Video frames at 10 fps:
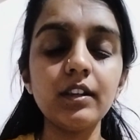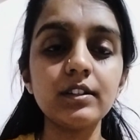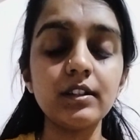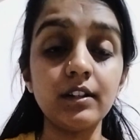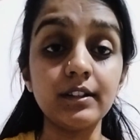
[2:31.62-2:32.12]

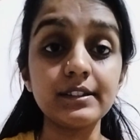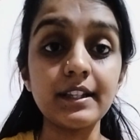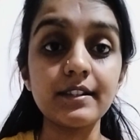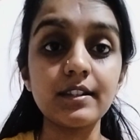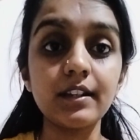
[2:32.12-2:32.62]
the
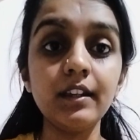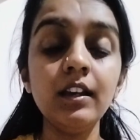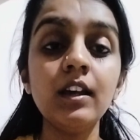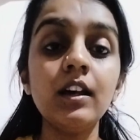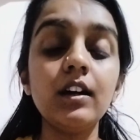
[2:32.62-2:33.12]

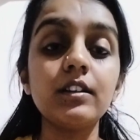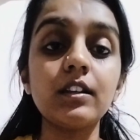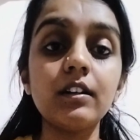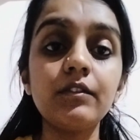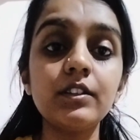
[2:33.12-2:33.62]
sensory
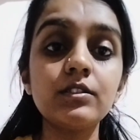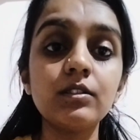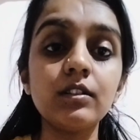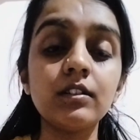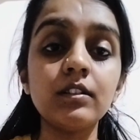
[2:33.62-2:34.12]
nerve
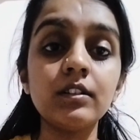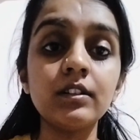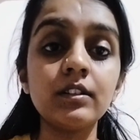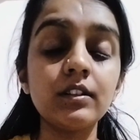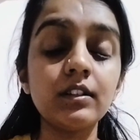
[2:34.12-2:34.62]
is
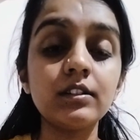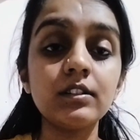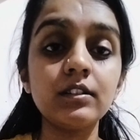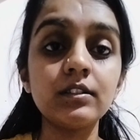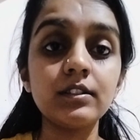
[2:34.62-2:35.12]

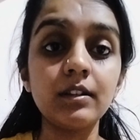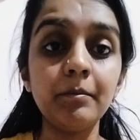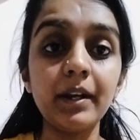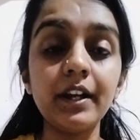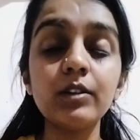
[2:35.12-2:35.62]

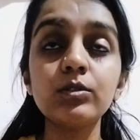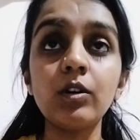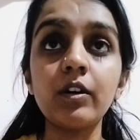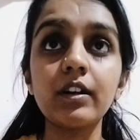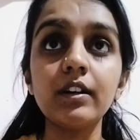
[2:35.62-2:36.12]
the brain to
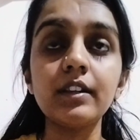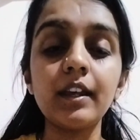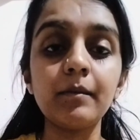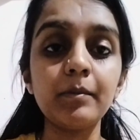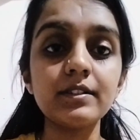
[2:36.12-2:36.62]
the organ,
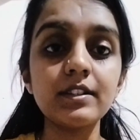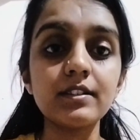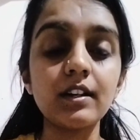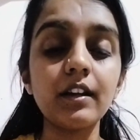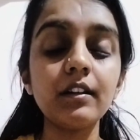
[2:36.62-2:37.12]
the
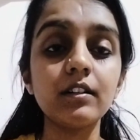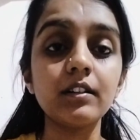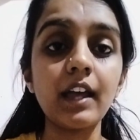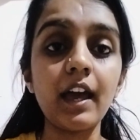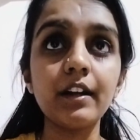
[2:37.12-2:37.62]
impulses are
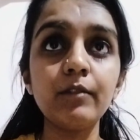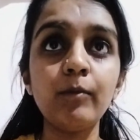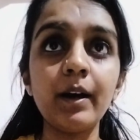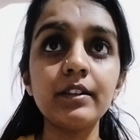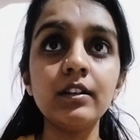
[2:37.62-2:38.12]

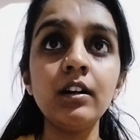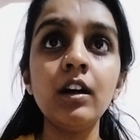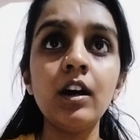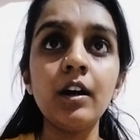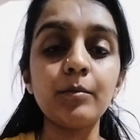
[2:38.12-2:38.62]
carried by the
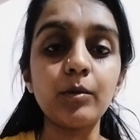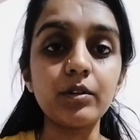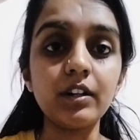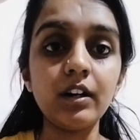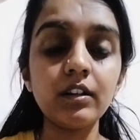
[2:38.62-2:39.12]

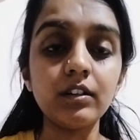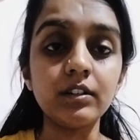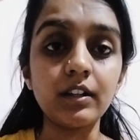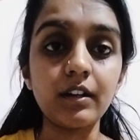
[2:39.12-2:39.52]
motor